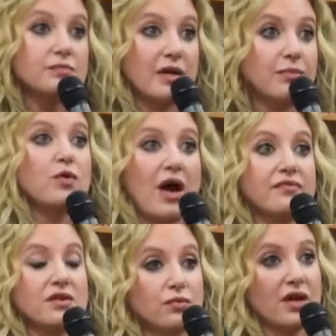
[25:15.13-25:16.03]
maybe you
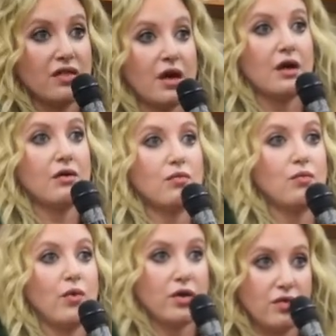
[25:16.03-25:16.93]
have to rethink
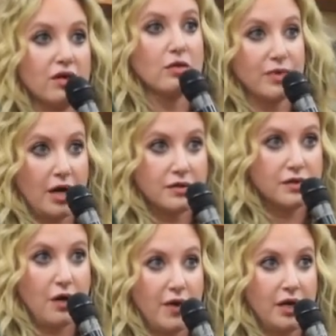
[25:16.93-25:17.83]
where you think the plot
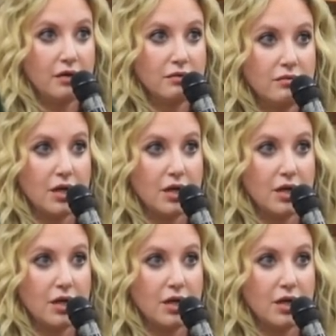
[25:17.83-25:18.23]
is going.